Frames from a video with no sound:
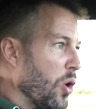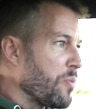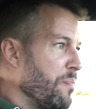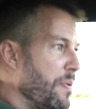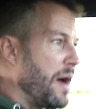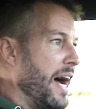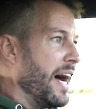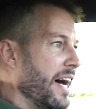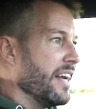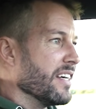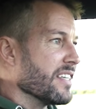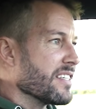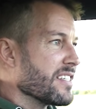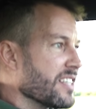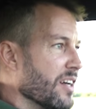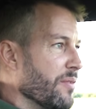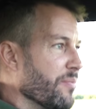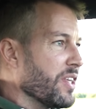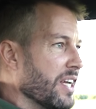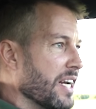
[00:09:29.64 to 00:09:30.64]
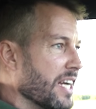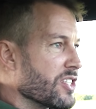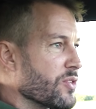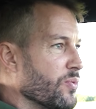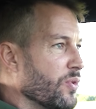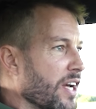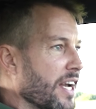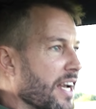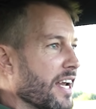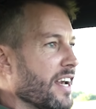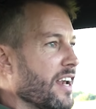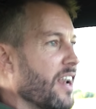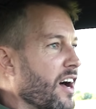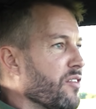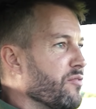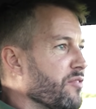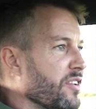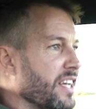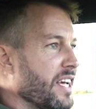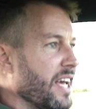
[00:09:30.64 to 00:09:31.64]
Band is something that's really
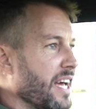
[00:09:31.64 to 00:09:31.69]
lovely.